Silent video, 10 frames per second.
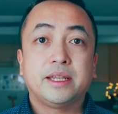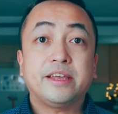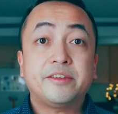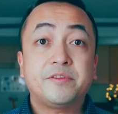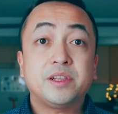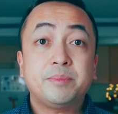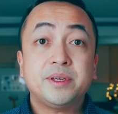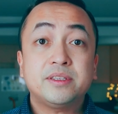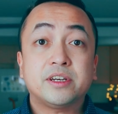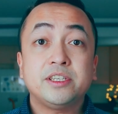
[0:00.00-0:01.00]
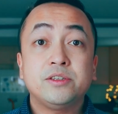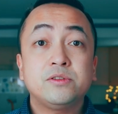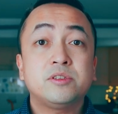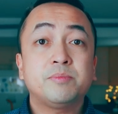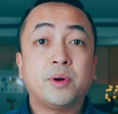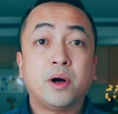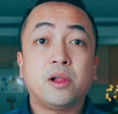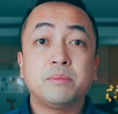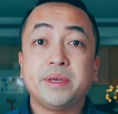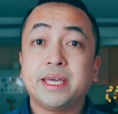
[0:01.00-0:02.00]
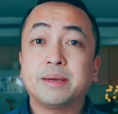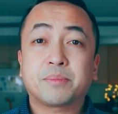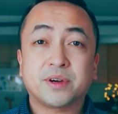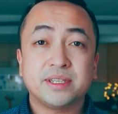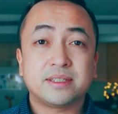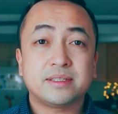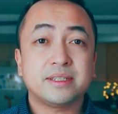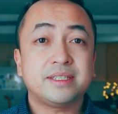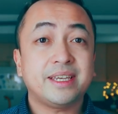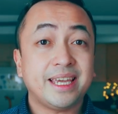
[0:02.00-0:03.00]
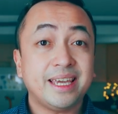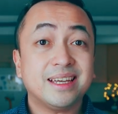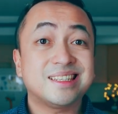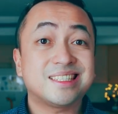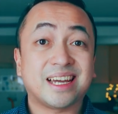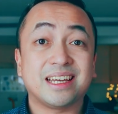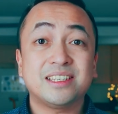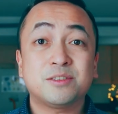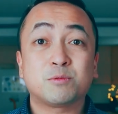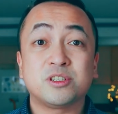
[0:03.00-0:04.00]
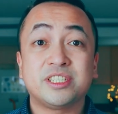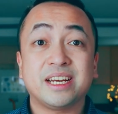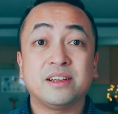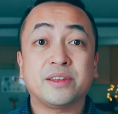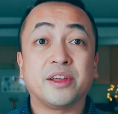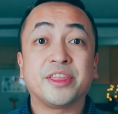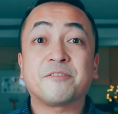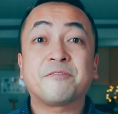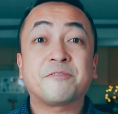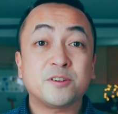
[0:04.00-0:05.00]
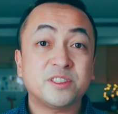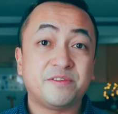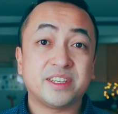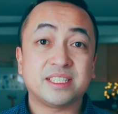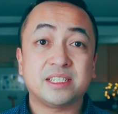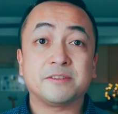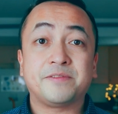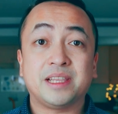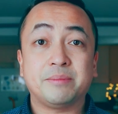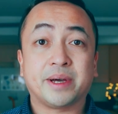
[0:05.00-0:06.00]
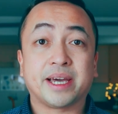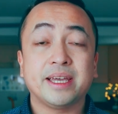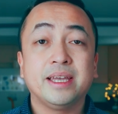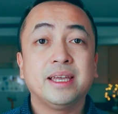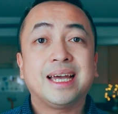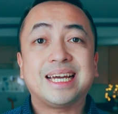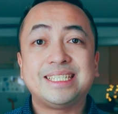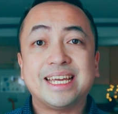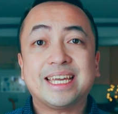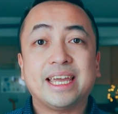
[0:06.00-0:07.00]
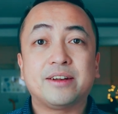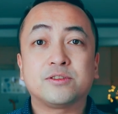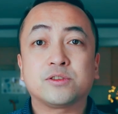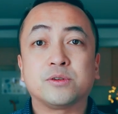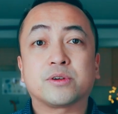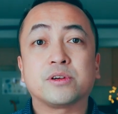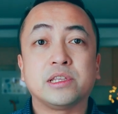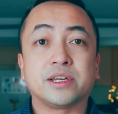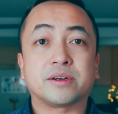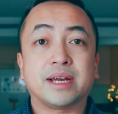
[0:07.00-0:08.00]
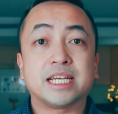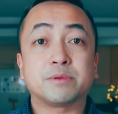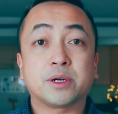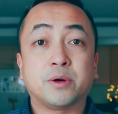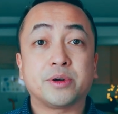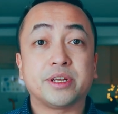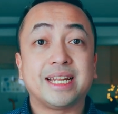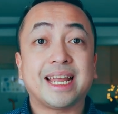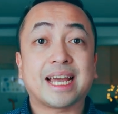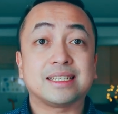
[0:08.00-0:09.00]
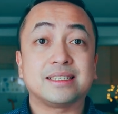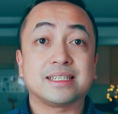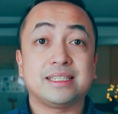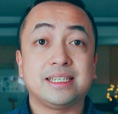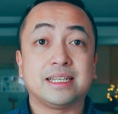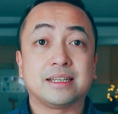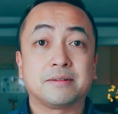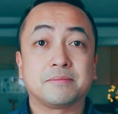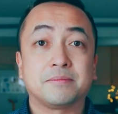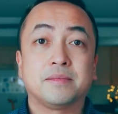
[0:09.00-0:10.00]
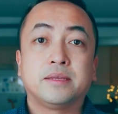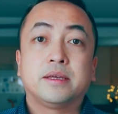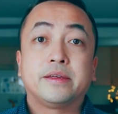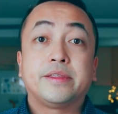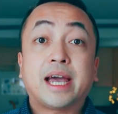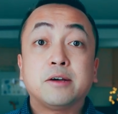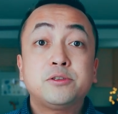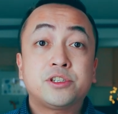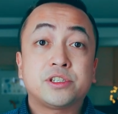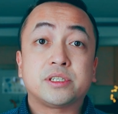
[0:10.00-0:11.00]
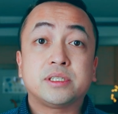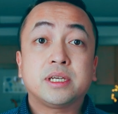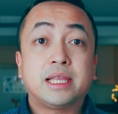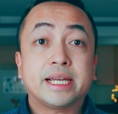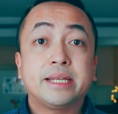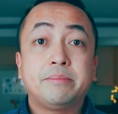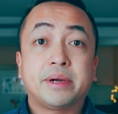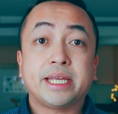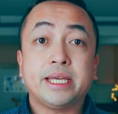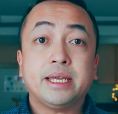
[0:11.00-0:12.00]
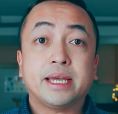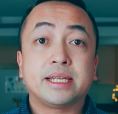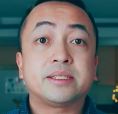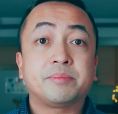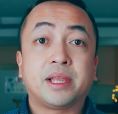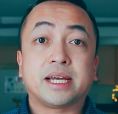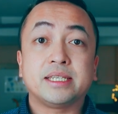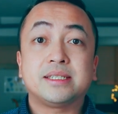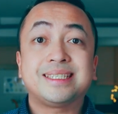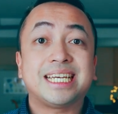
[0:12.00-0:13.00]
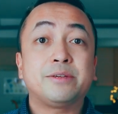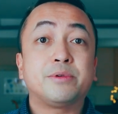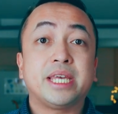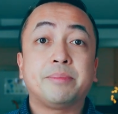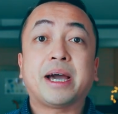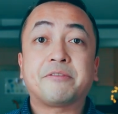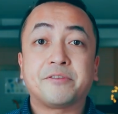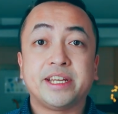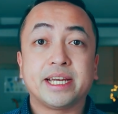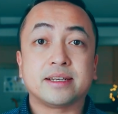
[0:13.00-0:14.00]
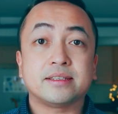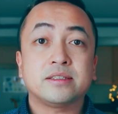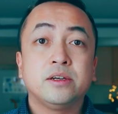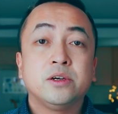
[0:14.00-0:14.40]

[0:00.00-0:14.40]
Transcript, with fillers: Now, the Philippians are used to Paul being in prison since he and Silas were jailed on their first visit to Philippi a decade or so earlier, as recorded in Acts 16. The house churches collected money and supplies to send with Epaphroditus,